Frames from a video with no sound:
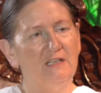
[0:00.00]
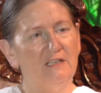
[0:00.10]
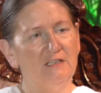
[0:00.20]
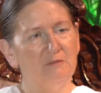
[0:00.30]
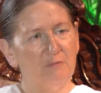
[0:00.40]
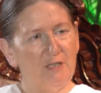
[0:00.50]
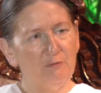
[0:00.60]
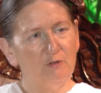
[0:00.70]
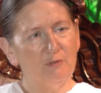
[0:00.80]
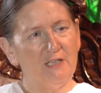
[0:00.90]
in
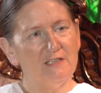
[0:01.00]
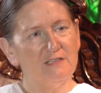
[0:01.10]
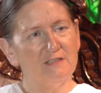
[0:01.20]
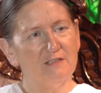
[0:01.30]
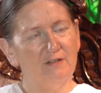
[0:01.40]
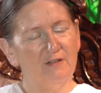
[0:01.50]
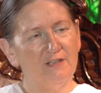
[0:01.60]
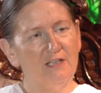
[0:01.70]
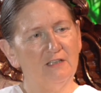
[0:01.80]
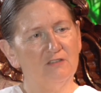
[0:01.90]
people, places, and
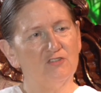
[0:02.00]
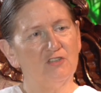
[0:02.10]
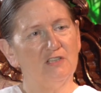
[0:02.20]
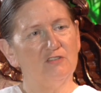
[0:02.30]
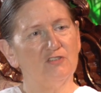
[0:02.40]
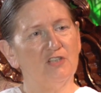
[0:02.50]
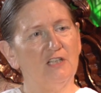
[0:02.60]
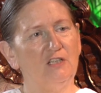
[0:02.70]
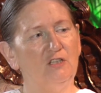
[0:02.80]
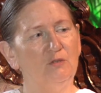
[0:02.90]
things is
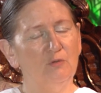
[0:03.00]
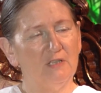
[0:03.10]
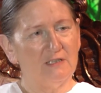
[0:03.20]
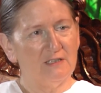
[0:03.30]
that you